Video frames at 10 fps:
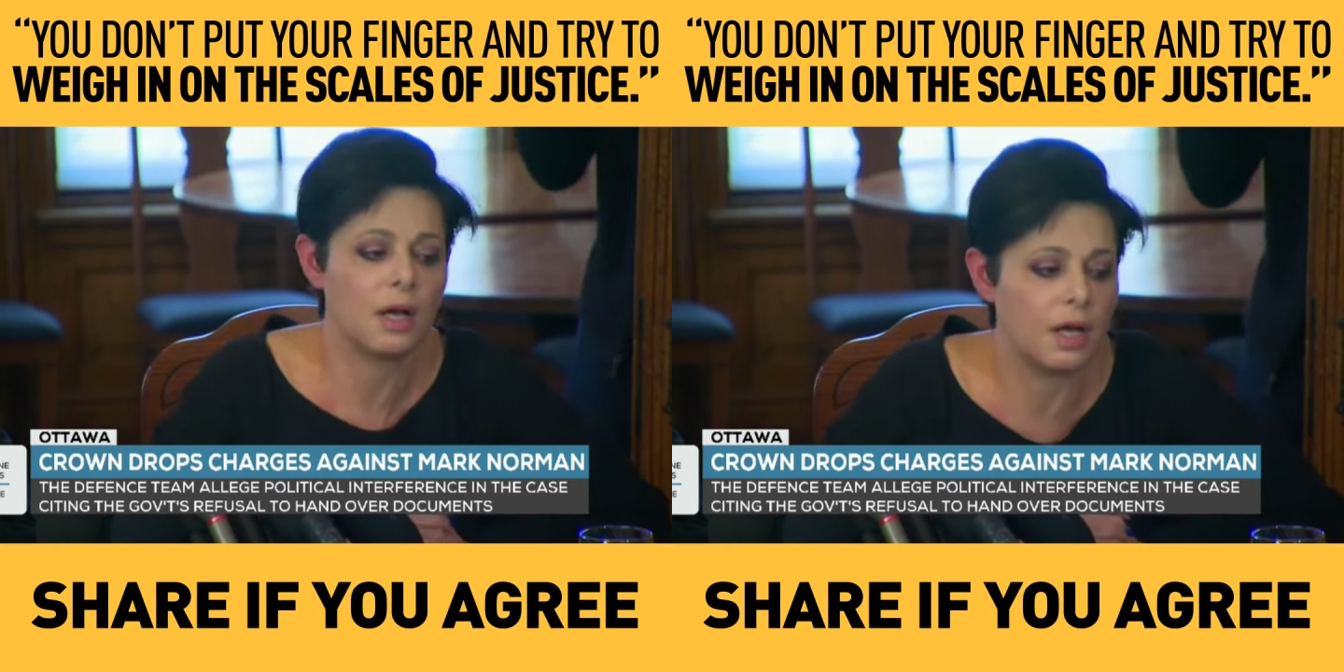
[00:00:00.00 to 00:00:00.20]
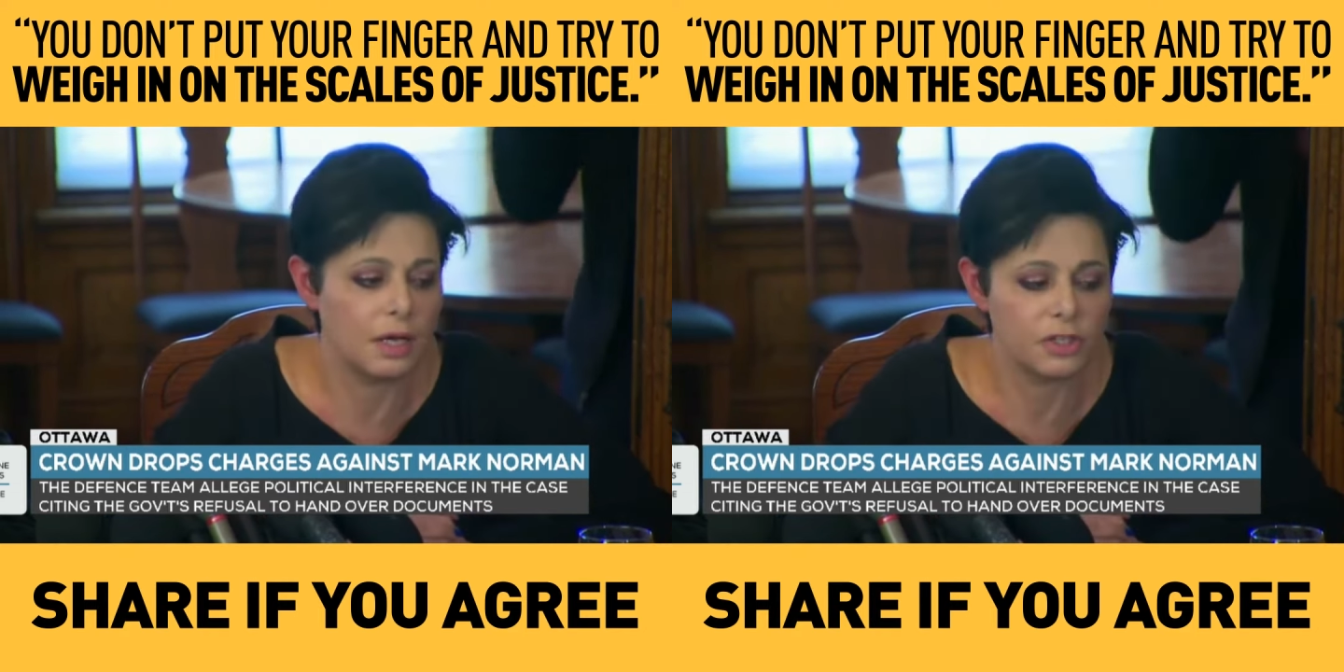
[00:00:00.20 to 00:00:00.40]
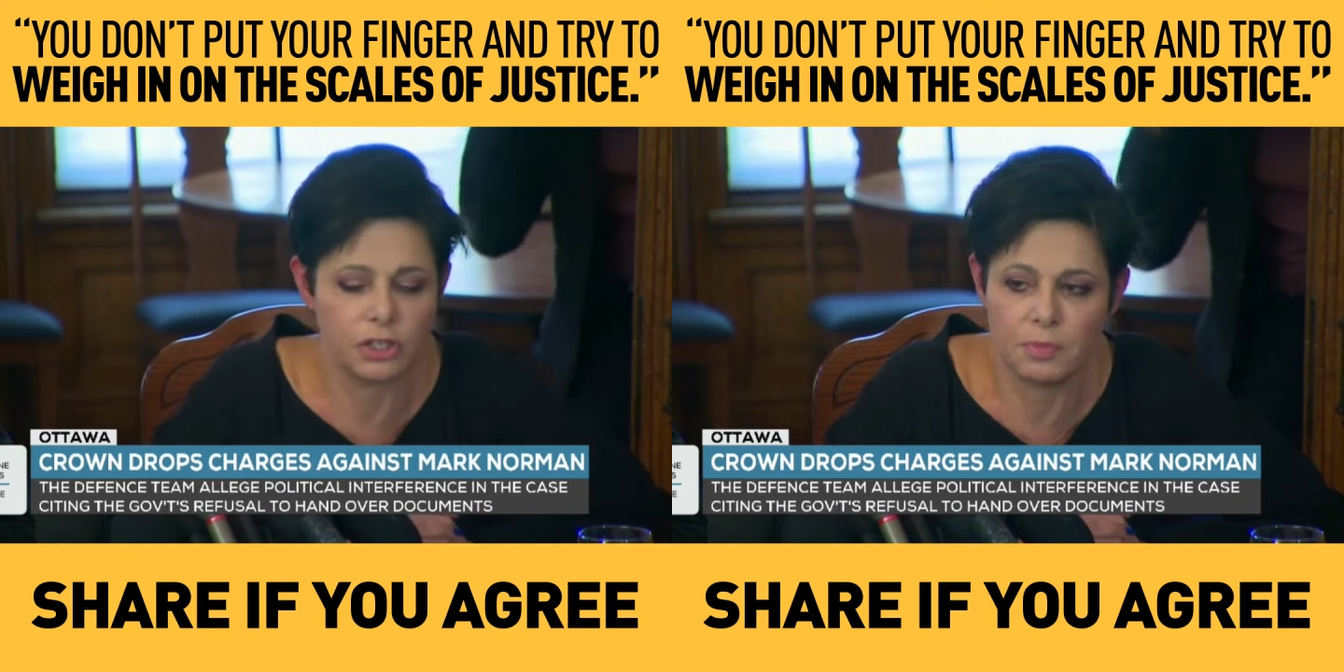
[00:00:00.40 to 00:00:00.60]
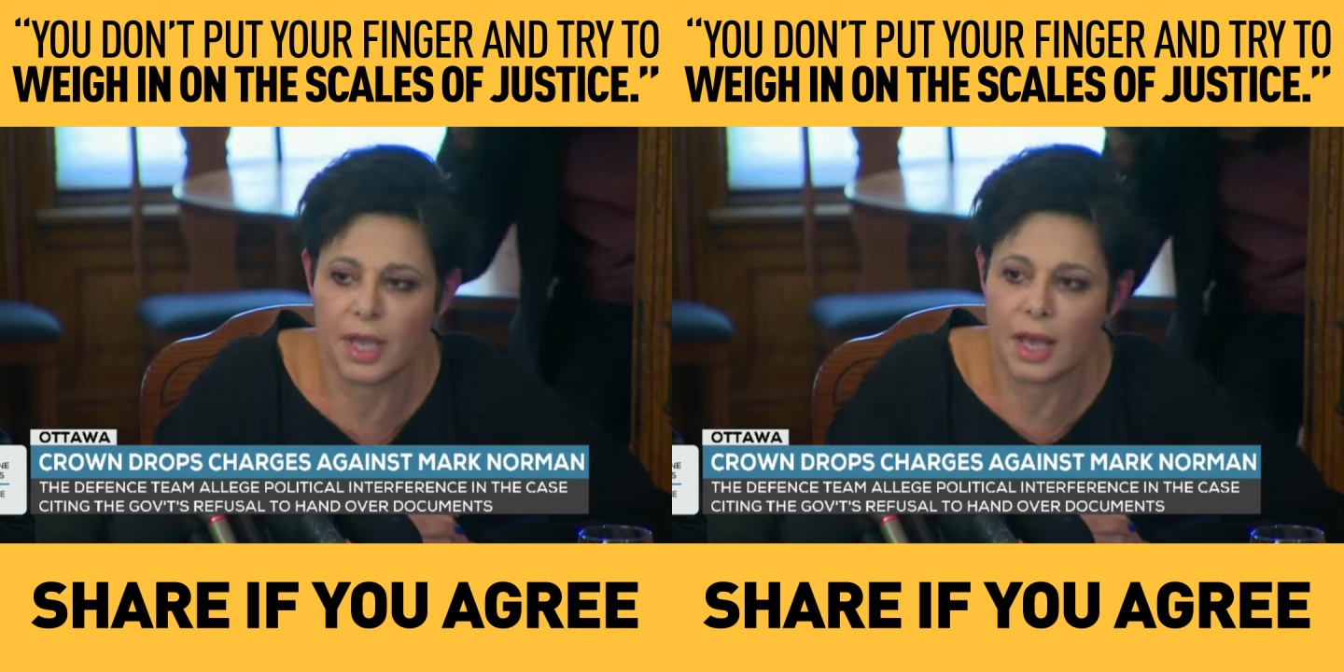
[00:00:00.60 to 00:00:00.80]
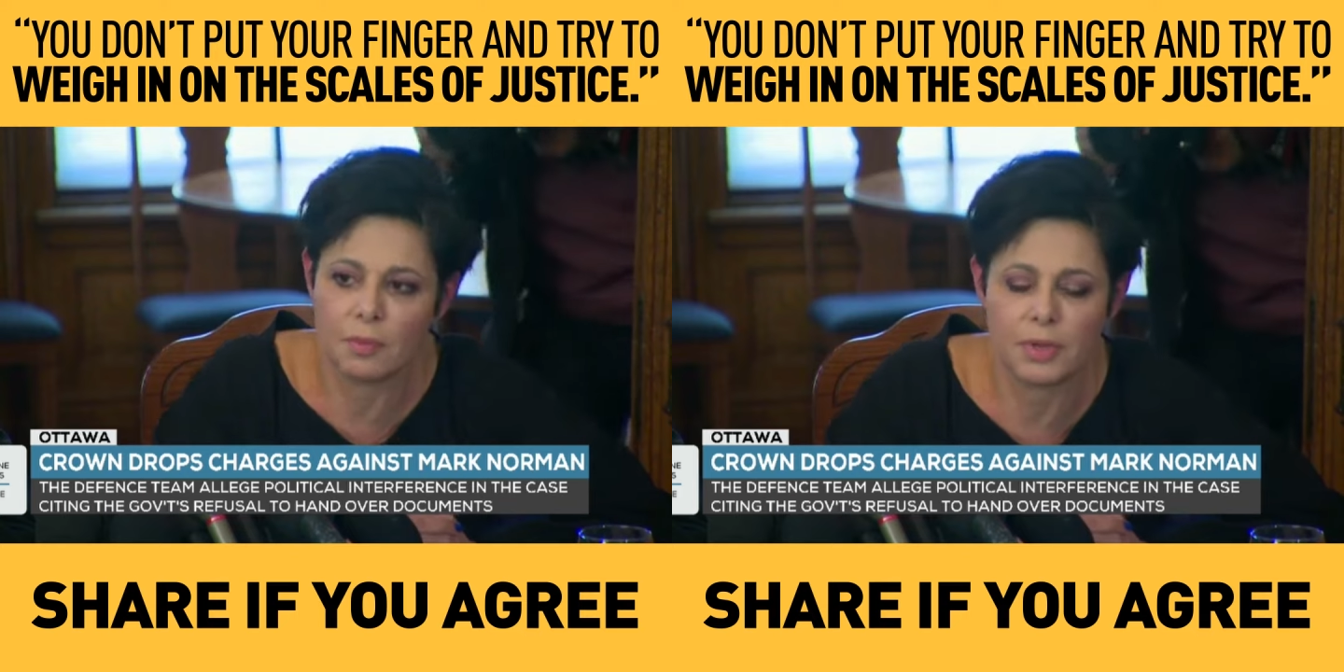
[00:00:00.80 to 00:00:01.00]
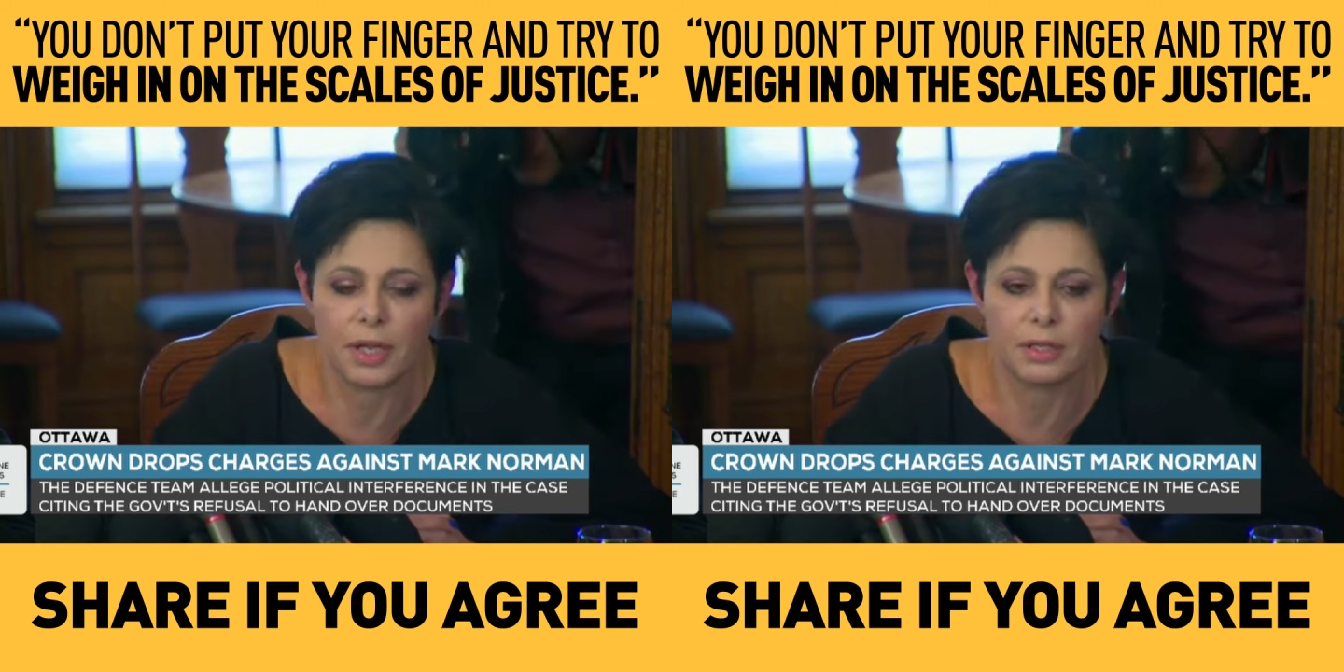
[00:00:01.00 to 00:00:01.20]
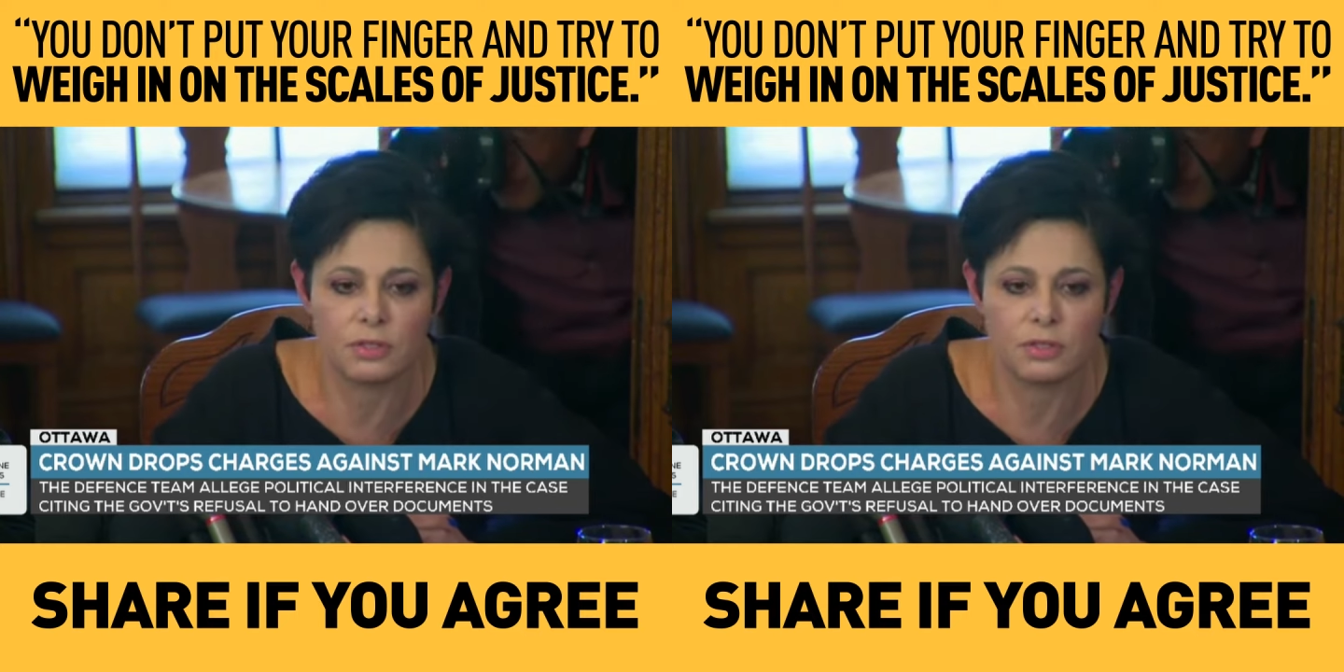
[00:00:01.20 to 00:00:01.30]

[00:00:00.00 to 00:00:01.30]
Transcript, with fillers: uh, should be happening.